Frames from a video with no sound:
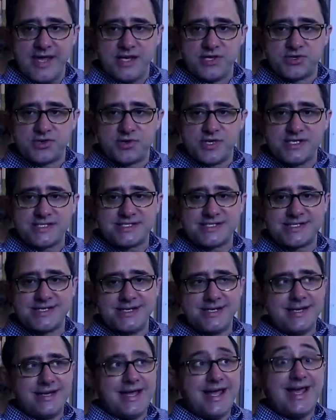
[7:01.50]
interest,
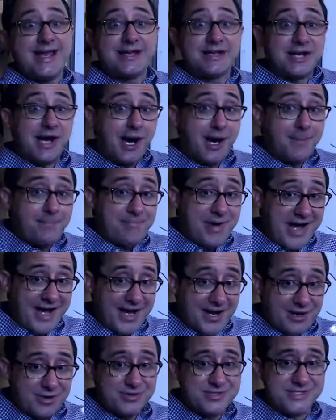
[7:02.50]
it
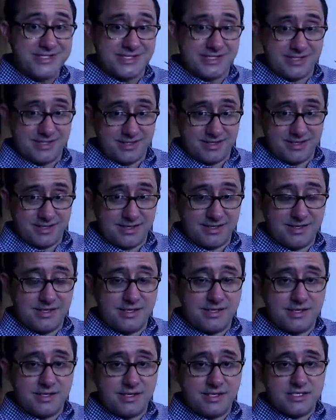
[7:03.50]
compounds.
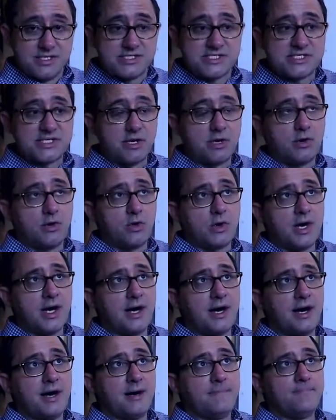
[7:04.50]
So
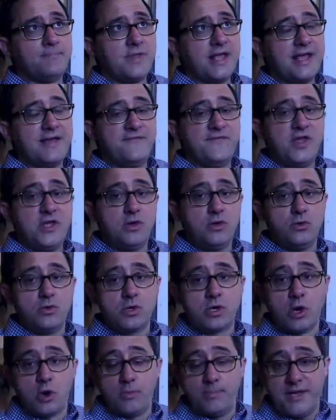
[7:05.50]
if you
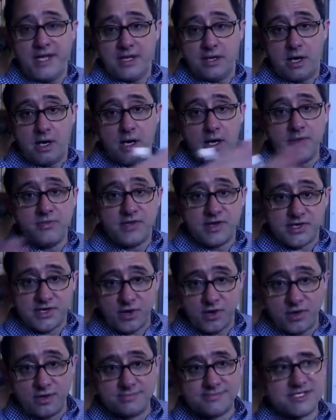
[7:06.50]
go beyond the
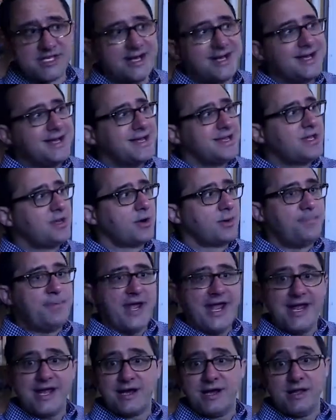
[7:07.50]
terms, you're
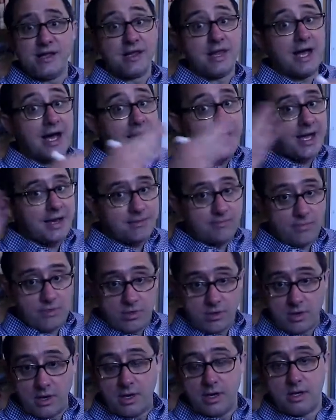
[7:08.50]
paying a lot
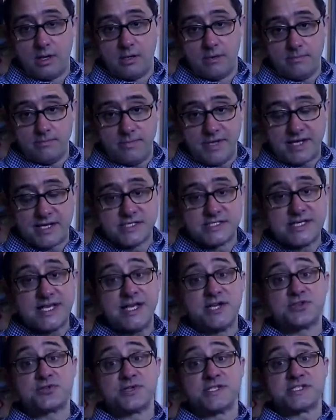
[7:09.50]
more because
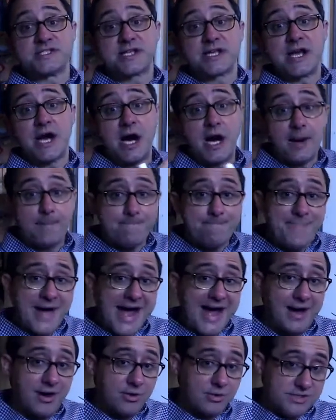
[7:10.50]
interest
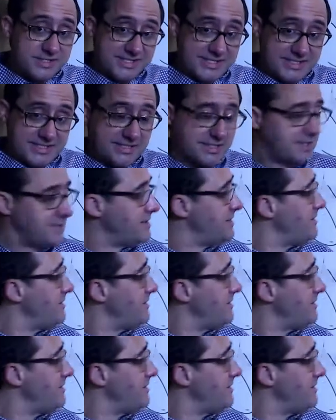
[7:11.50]
compounds.